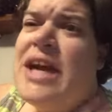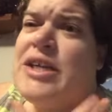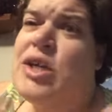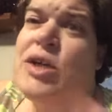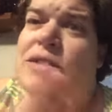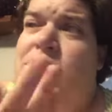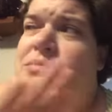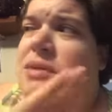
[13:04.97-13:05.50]

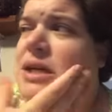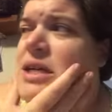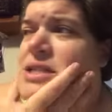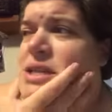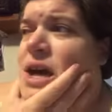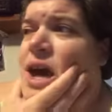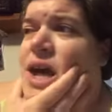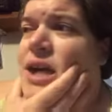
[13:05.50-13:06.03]
couldn't
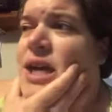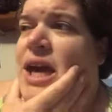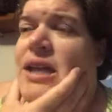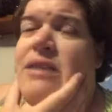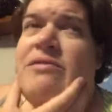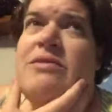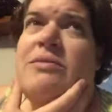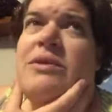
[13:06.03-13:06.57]
because I
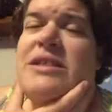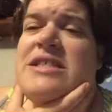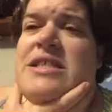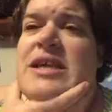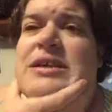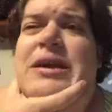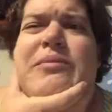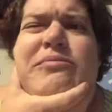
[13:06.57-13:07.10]
can't even really
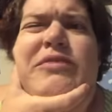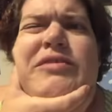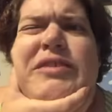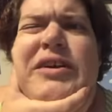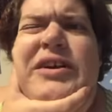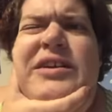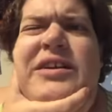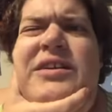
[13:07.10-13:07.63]
stand up for
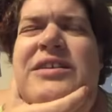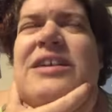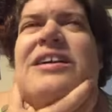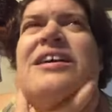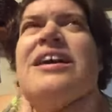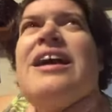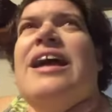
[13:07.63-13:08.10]
very long.